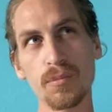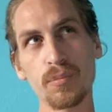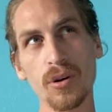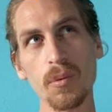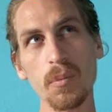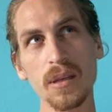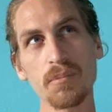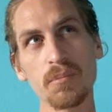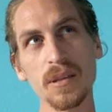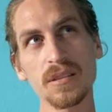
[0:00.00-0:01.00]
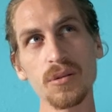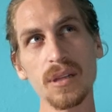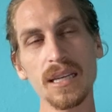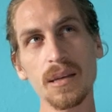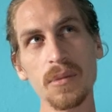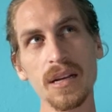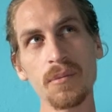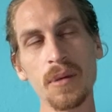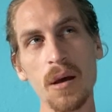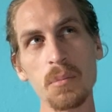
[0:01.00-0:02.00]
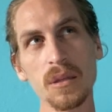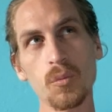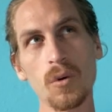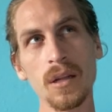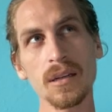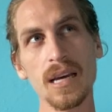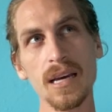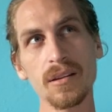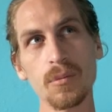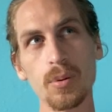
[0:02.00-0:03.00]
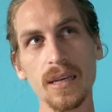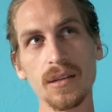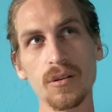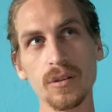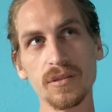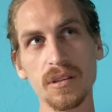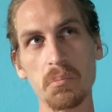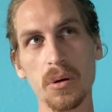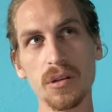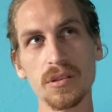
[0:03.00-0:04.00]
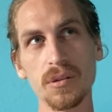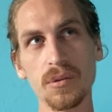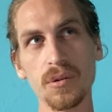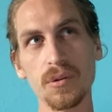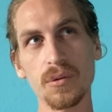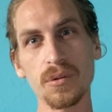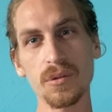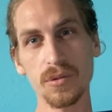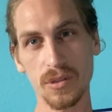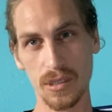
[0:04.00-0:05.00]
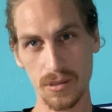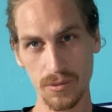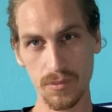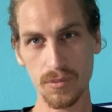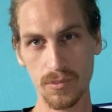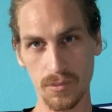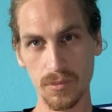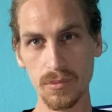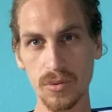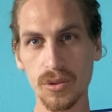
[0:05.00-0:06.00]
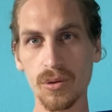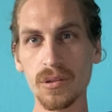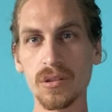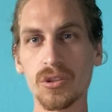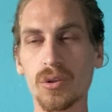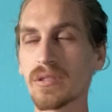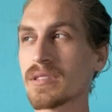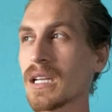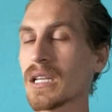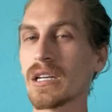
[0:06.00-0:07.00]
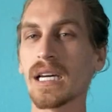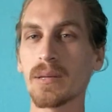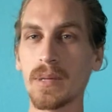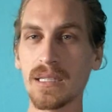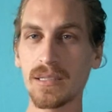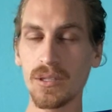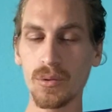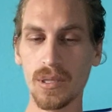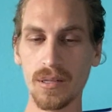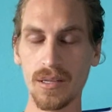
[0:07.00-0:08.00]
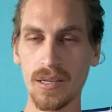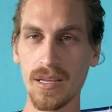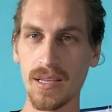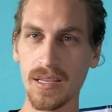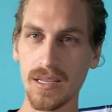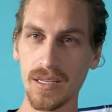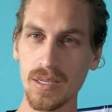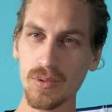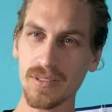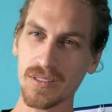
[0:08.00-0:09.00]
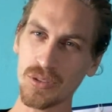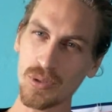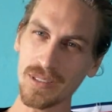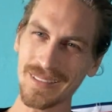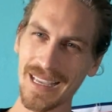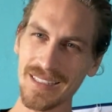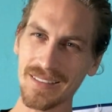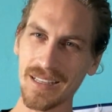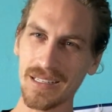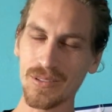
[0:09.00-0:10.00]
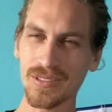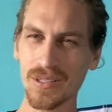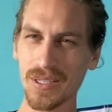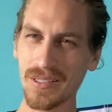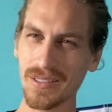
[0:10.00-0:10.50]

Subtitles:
probably a bit too late. I met one guy on the plane over to St. Bart's who's a short seller like me too, and and he was like shorting Tesla, and I was like,